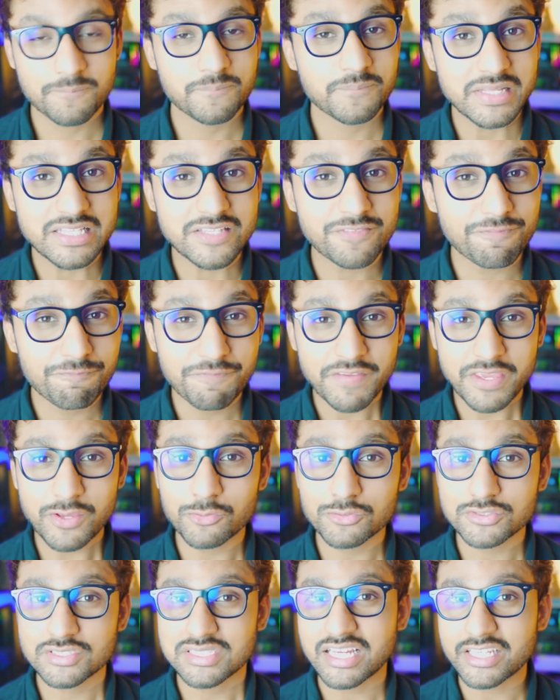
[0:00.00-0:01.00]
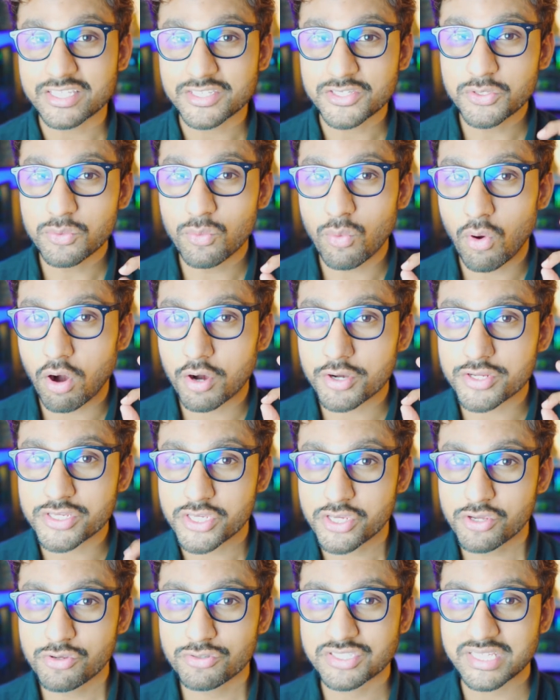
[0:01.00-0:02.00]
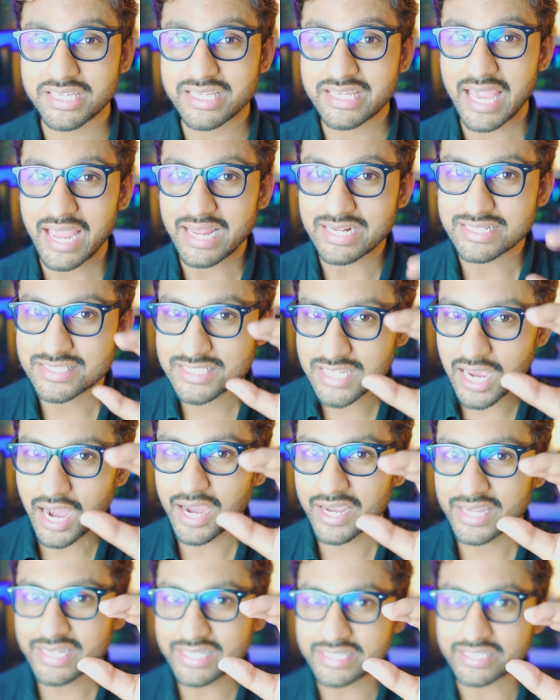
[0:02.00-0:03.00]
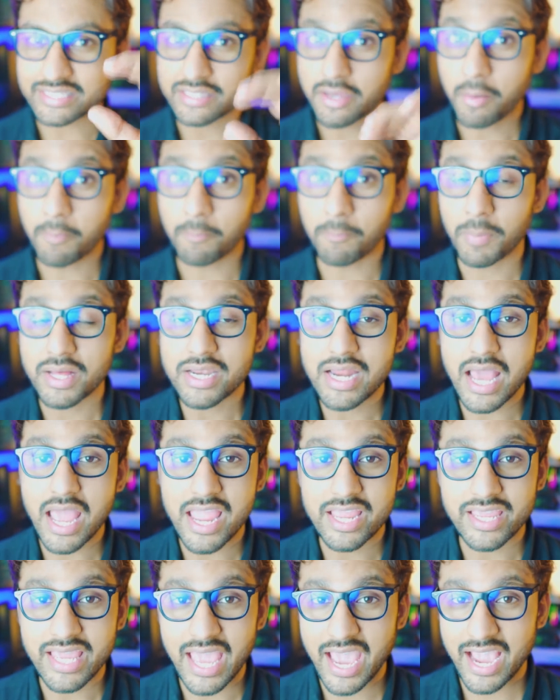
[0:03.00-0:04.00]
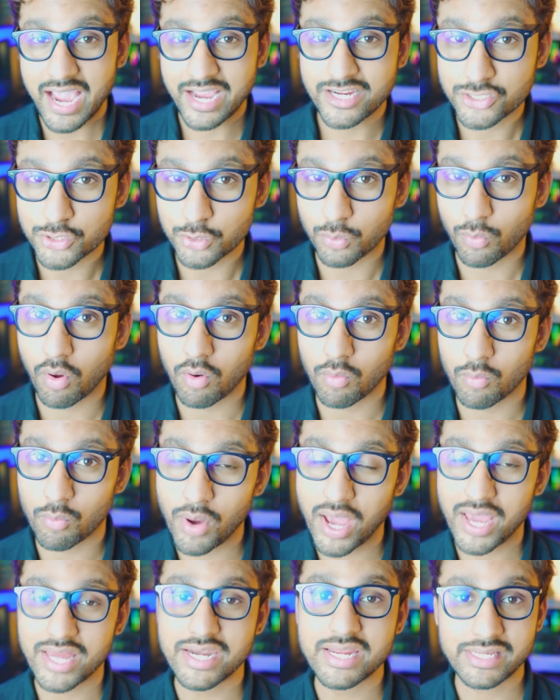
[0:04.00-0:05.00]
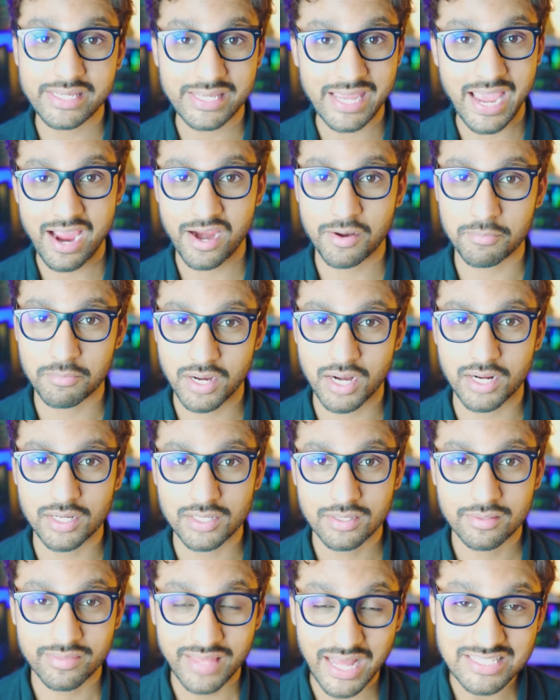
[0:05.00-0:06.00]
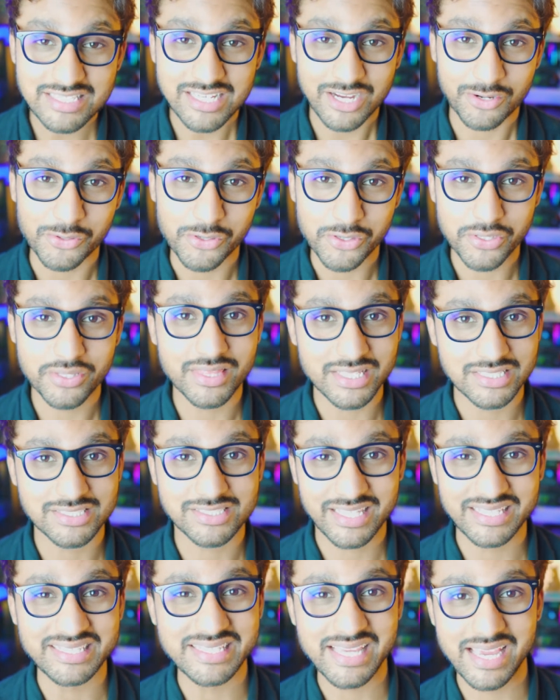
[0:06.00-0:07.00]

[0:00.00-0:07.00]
It feels like you are using a tiny but a actual red camera. That's how good this thing